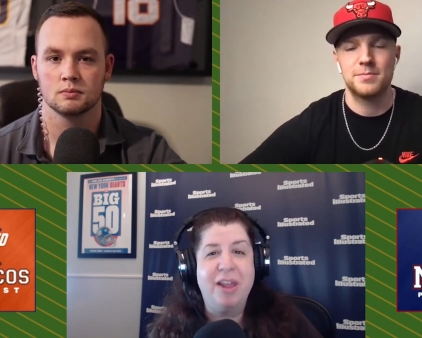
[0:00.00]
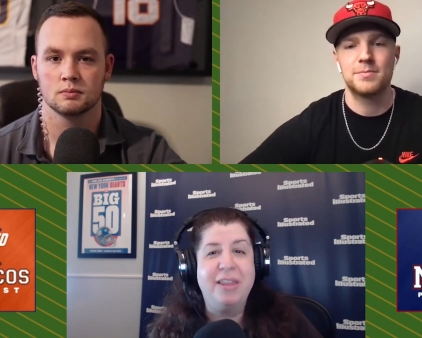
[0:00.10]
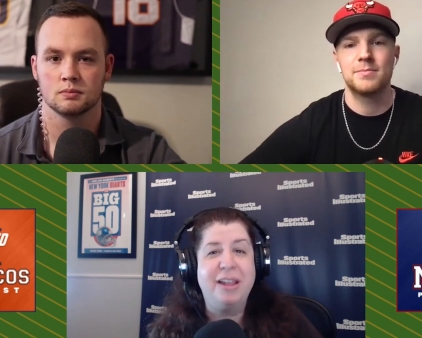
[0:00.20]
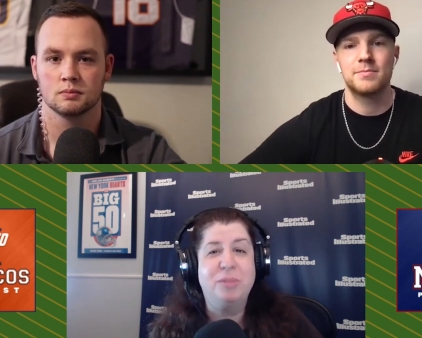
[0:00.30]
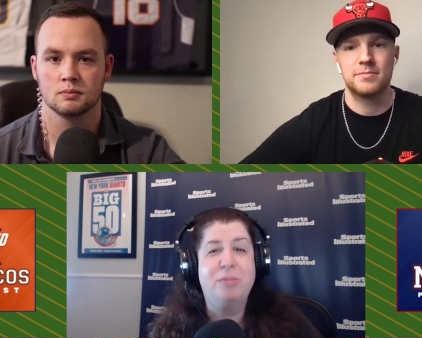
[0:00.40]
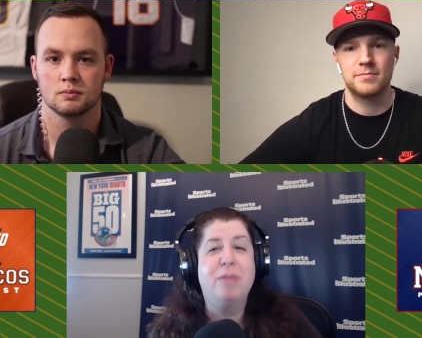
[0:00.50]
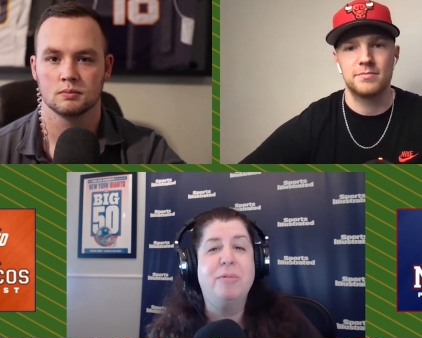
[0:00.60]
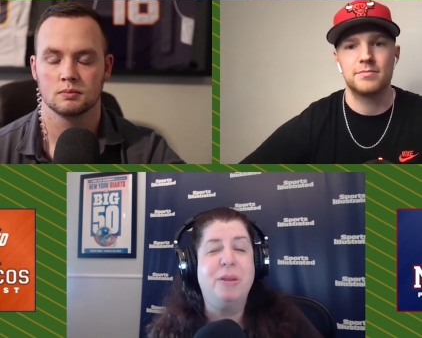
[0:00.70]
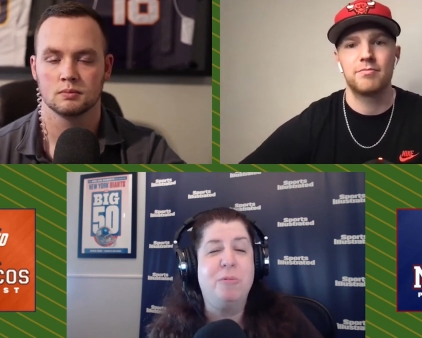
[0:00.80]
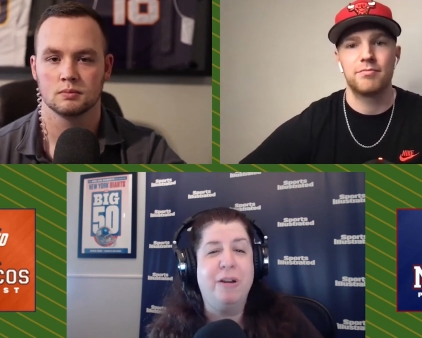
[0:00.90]
Speaker 1: I think it's
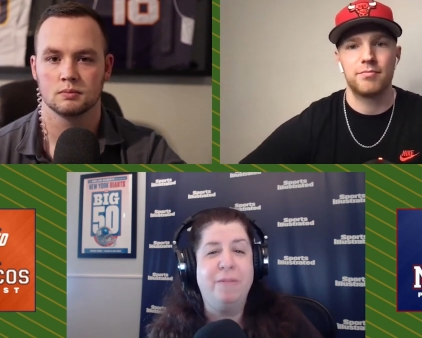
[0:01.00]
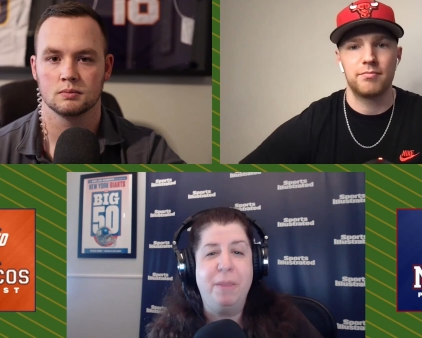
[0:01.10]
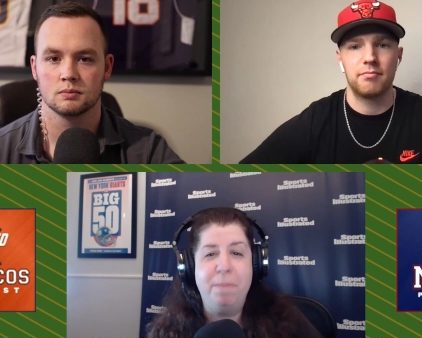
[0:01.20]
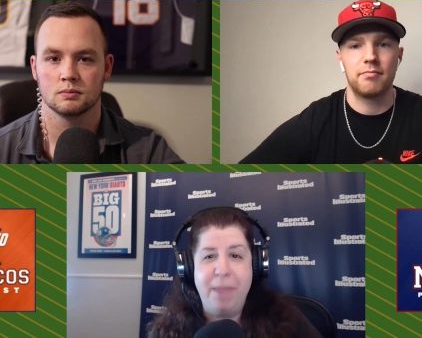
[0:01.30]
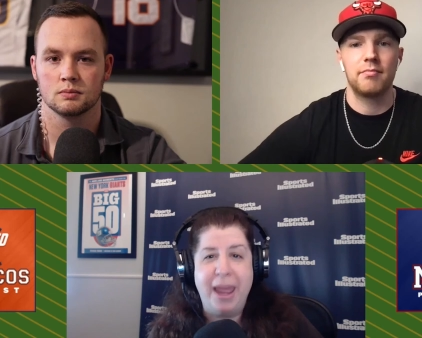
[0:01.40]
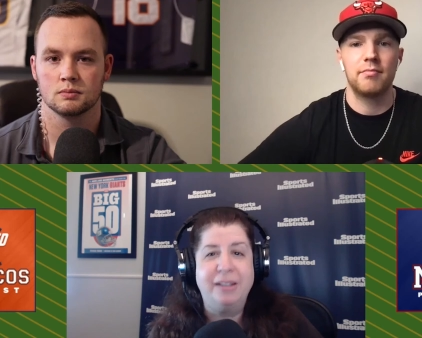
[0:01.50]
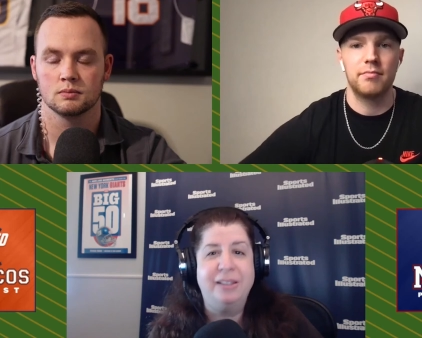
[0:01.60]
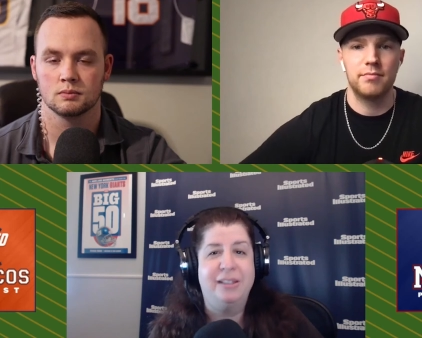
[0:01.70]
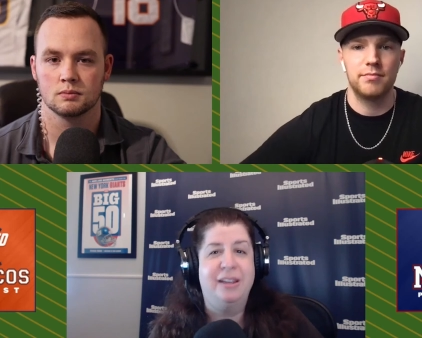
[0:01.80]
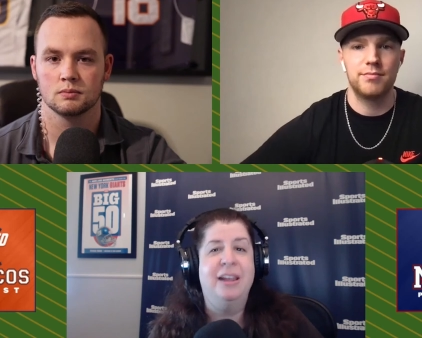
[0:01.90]
probably one of the
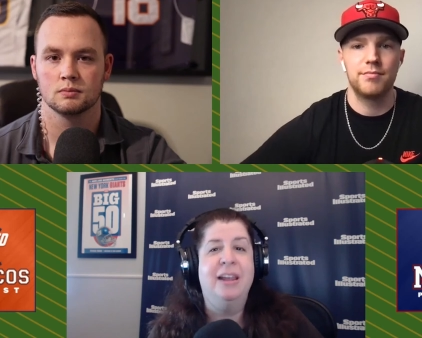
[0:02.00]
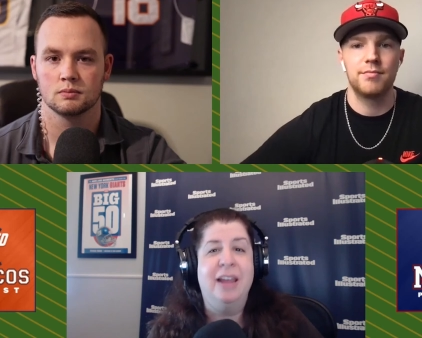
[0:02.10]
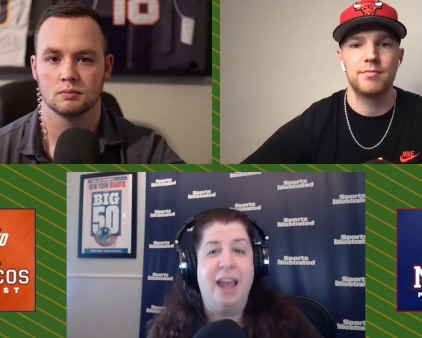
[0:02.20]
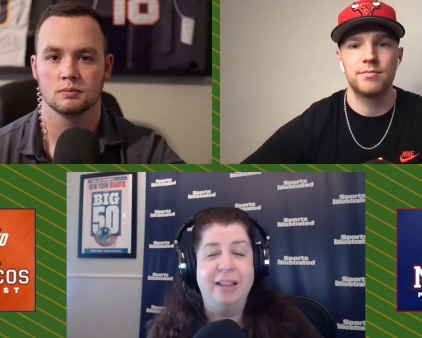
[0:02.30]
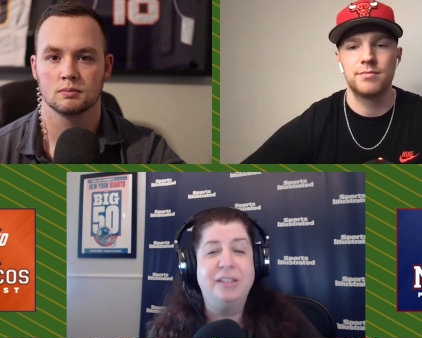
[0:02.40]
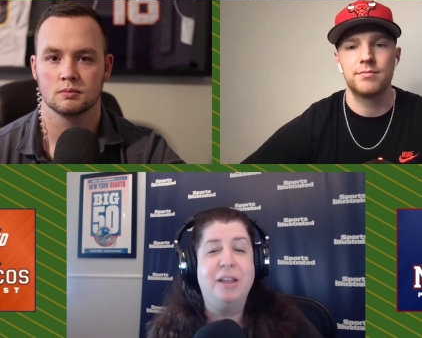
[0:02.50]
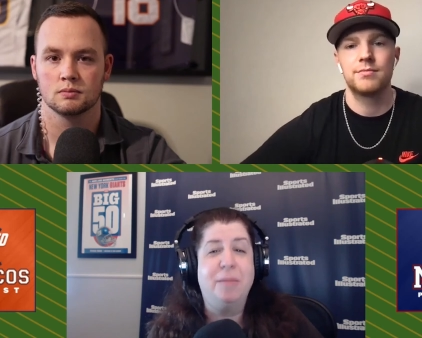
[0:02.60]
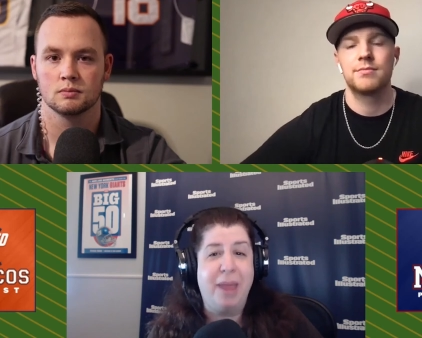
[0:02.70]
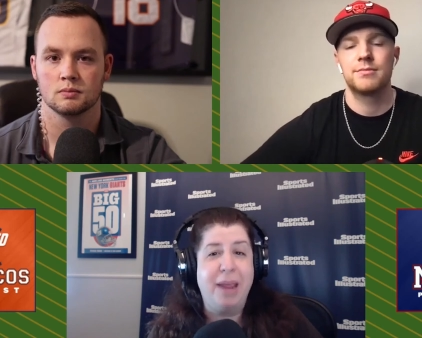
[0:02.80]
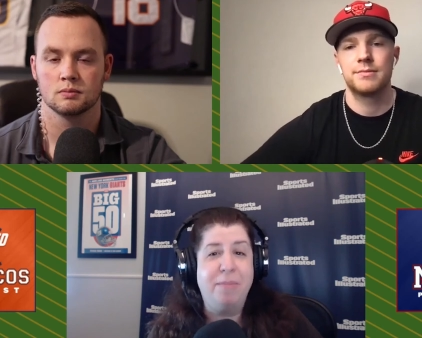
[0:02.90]
best at least
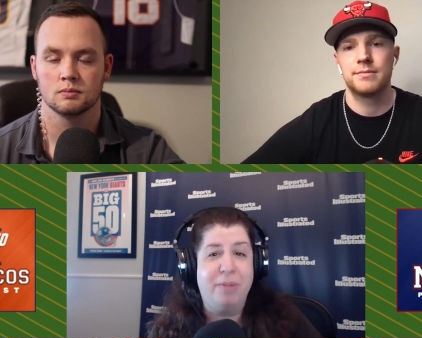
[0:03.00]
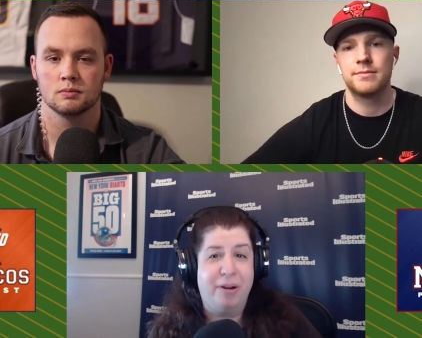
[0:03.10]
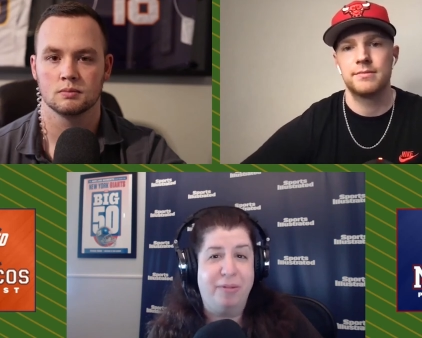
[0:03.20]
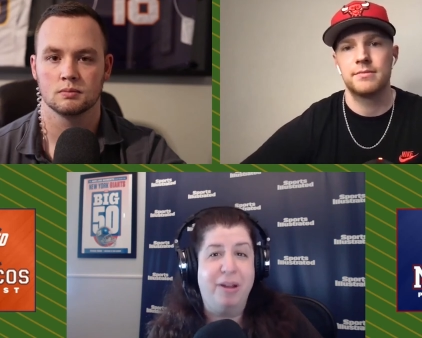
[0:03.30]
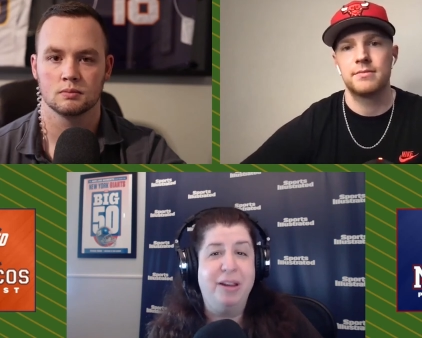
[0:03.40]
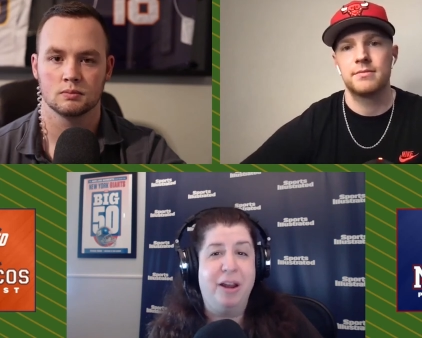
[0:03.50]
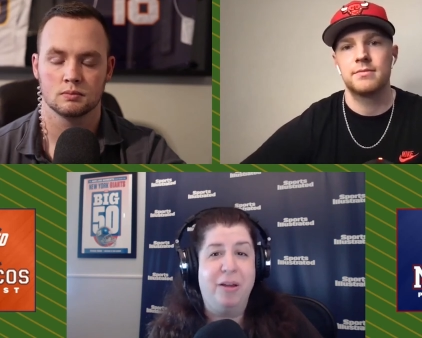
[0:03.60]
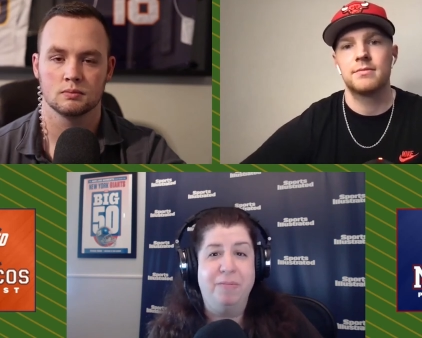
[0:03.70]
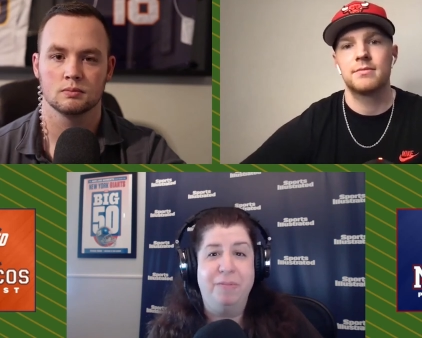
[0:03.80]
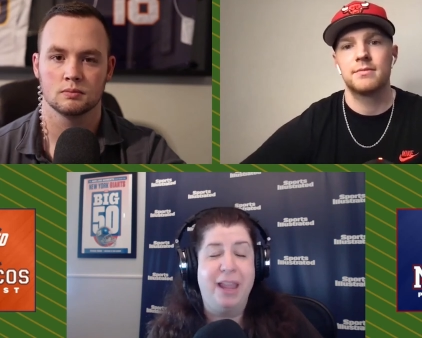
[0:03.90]
on paper, you
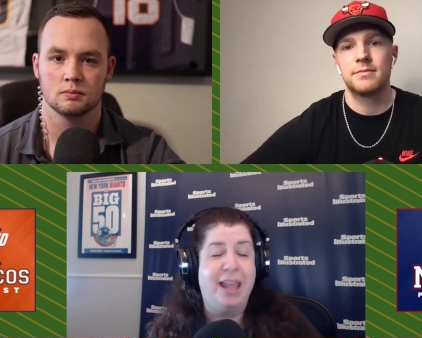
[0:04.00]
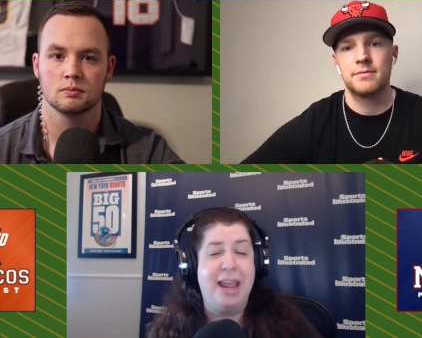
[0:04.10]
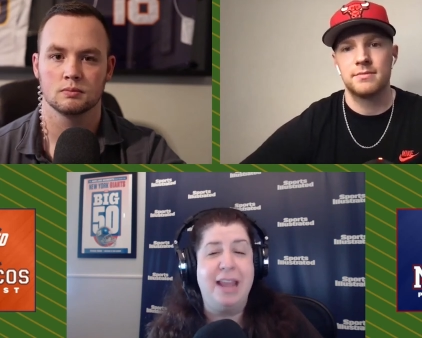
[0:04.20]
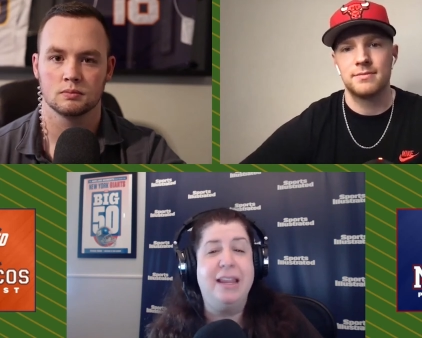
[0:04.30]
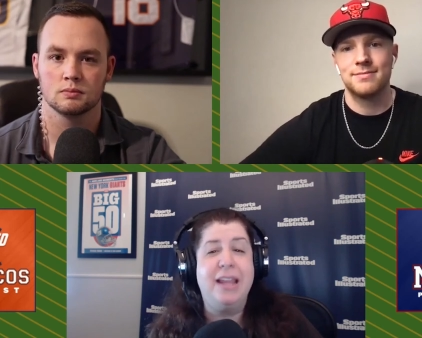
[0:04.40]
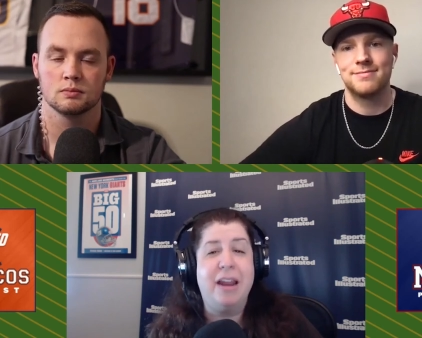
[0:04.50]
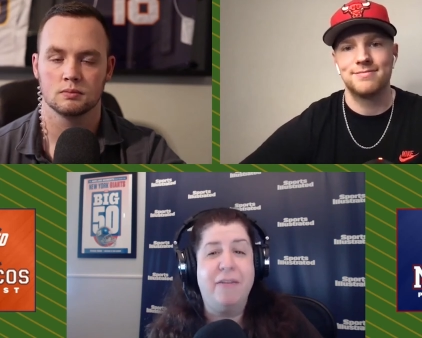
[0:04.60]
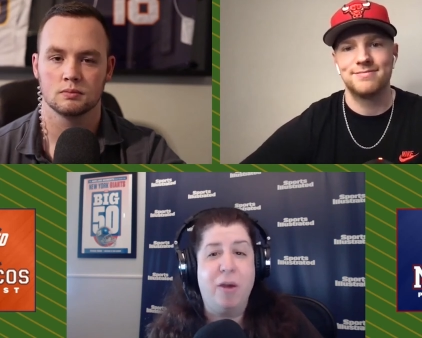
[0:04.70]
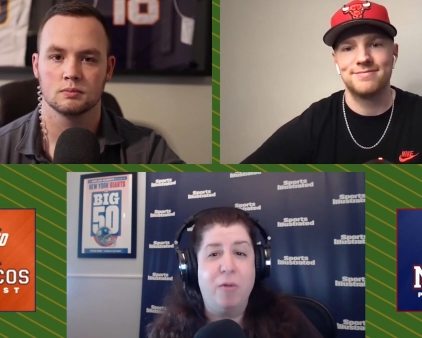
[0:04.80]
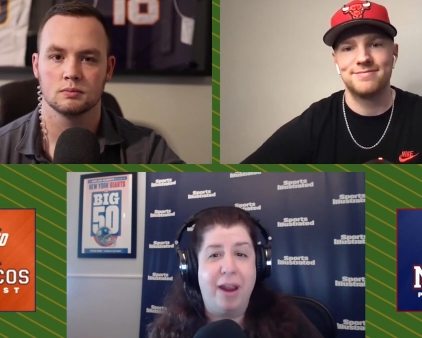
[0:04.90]
know, in the
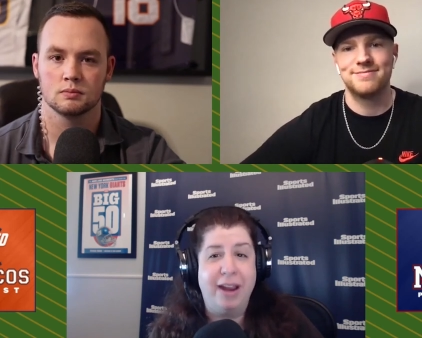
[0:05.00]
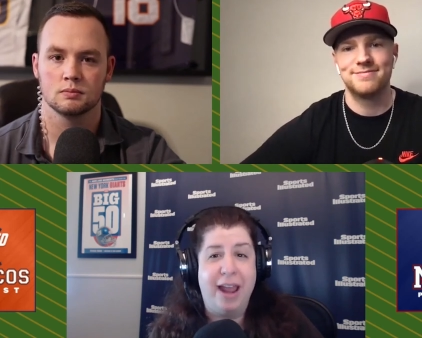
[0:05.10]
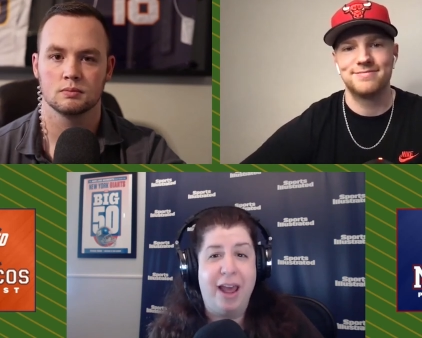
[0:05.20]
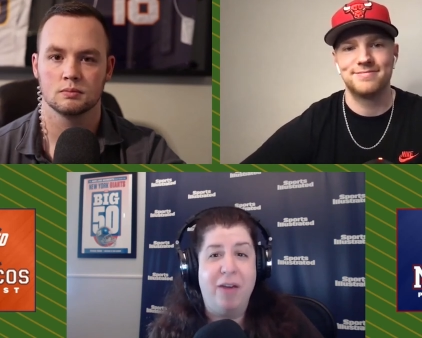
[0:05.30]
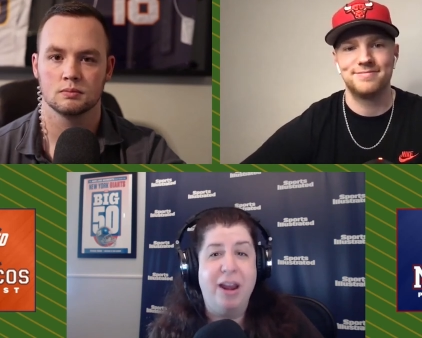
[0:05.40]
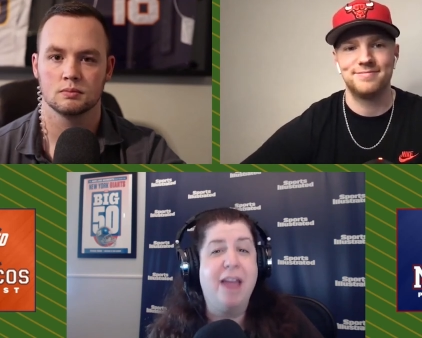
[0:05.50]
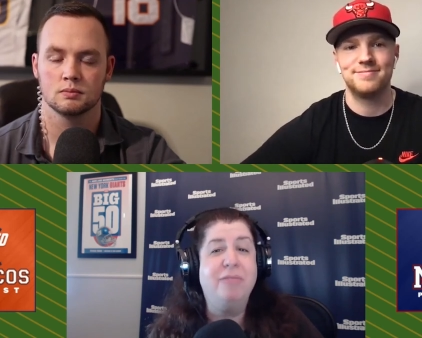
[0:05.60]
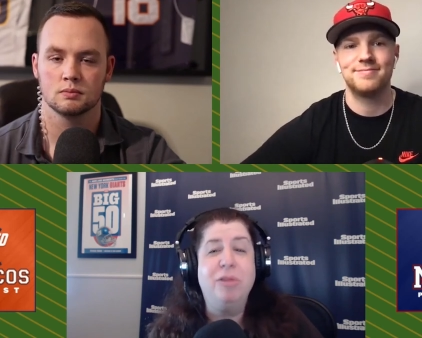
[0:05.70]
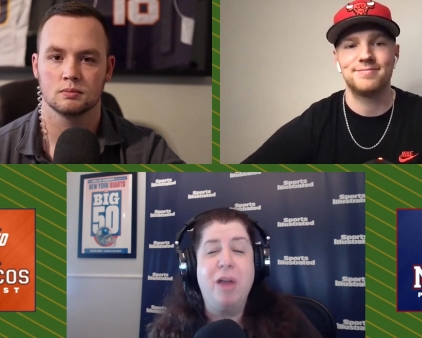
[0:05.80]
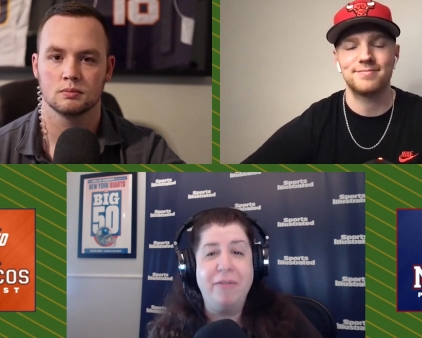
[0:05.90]
NFL right now. And I
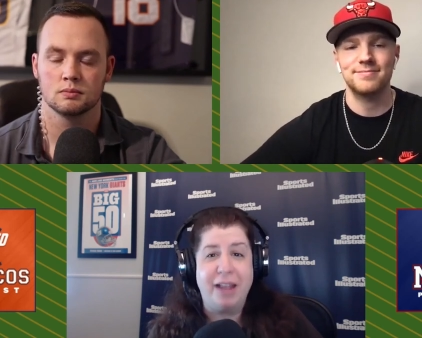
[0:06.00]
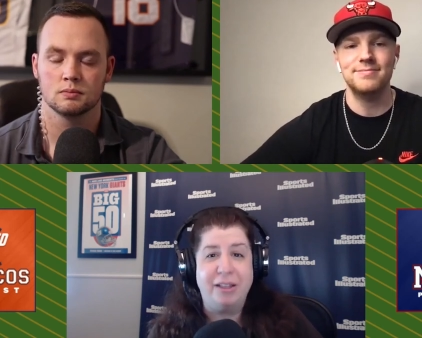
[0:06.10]
love that